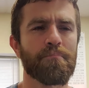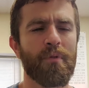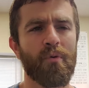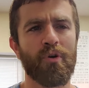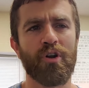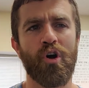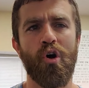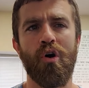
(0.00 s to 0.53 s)

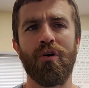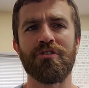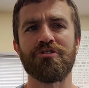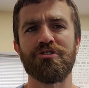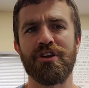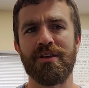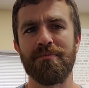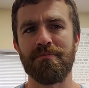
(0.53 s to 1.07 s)
We're going to
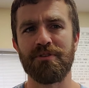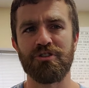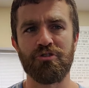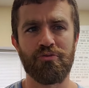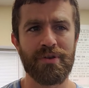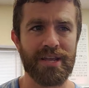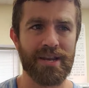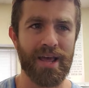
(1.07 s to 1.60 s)
alternate
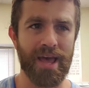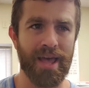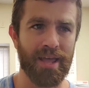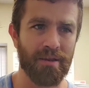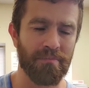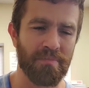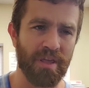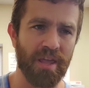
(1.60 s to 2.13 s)
between A
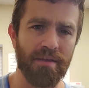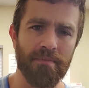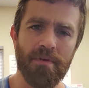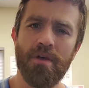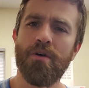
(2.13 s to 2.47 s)
and B.